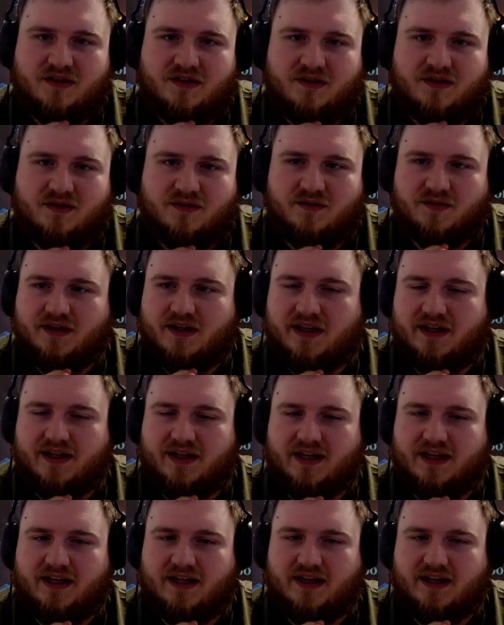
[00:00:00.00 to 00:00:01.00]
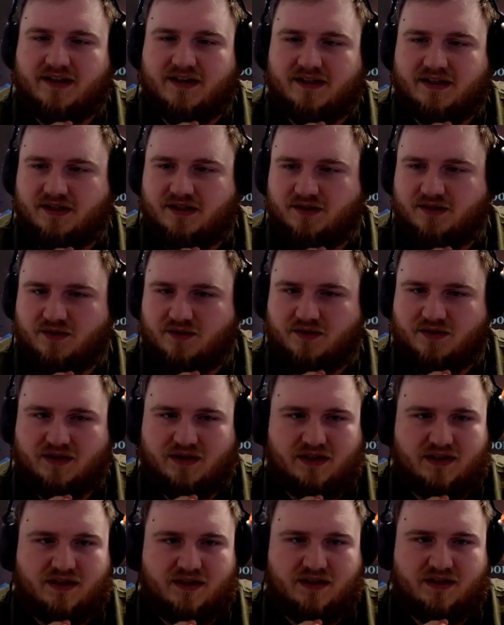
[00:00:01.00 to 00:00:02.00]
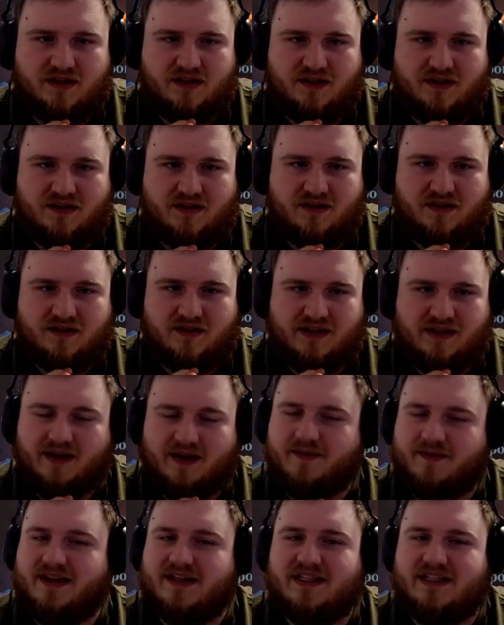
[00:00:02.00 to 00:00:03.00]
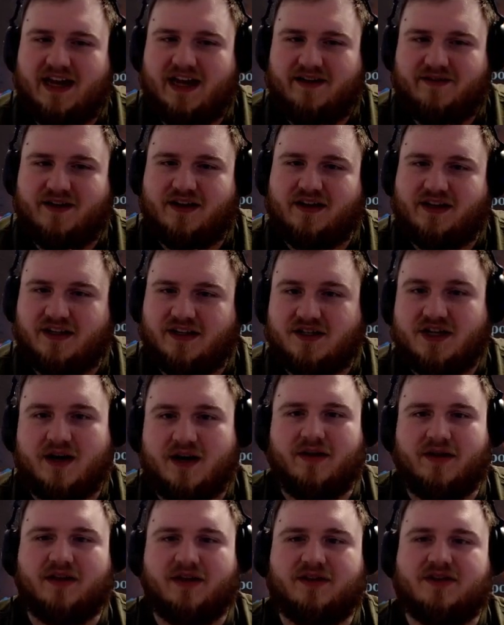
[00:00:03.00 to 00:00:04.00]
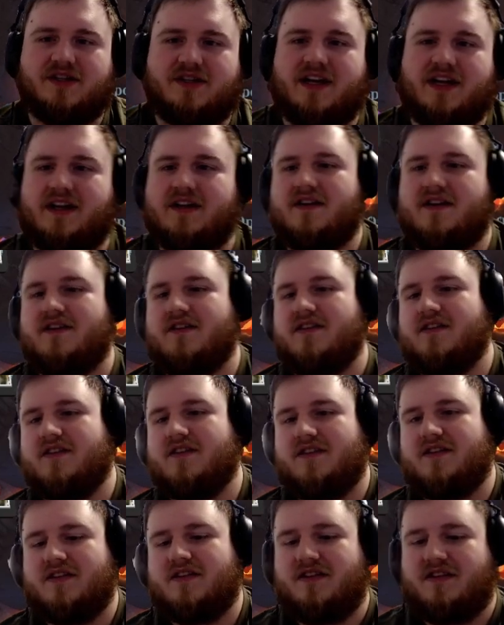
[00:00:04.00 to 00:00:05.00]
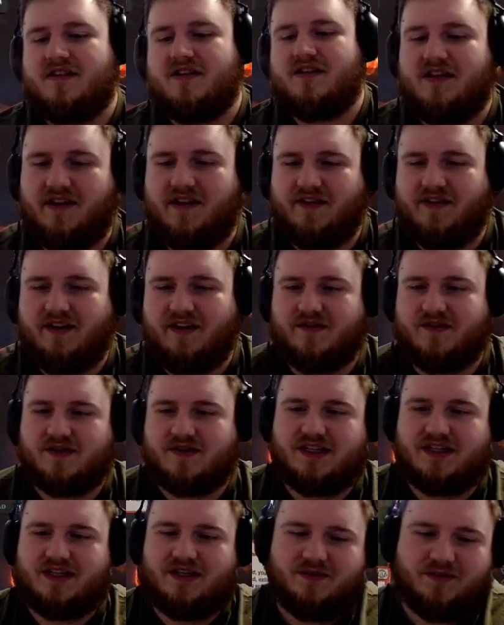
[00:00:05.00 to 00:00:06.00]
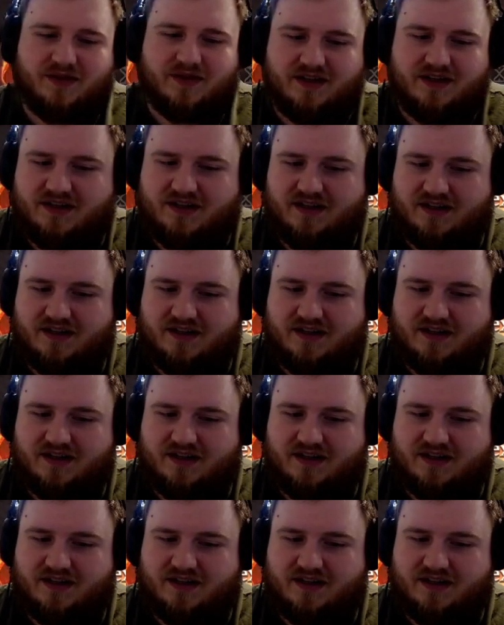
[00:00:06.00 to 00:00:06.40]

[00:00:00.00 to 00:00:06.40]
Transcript: what are they gonna do? Yeah, they're definitely a Charbelcher deck. If I've ever seen one.